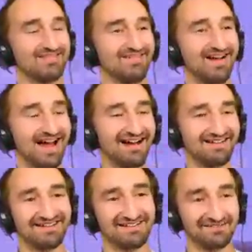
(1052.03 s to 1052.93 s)
Yeah,
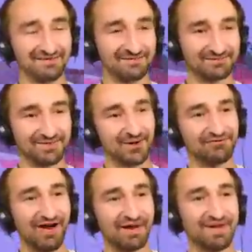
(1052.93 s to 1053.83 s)
you know,
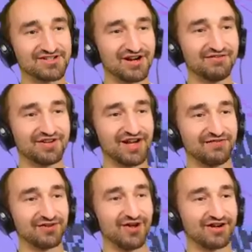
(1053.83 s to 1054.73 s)
fine, bitch. I don't even care
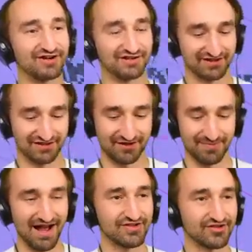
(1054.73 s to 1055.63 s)
if you look, cause
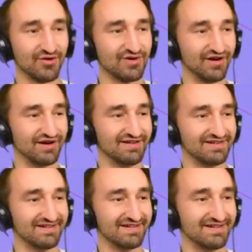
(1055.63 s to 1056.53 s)
mine's so good.
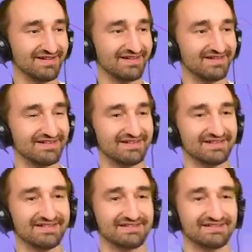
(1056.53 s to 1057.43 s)
Yeah,
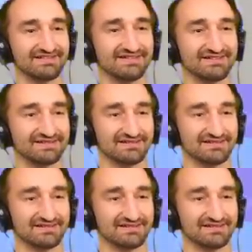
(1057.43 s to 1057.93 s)
I'm I'm good.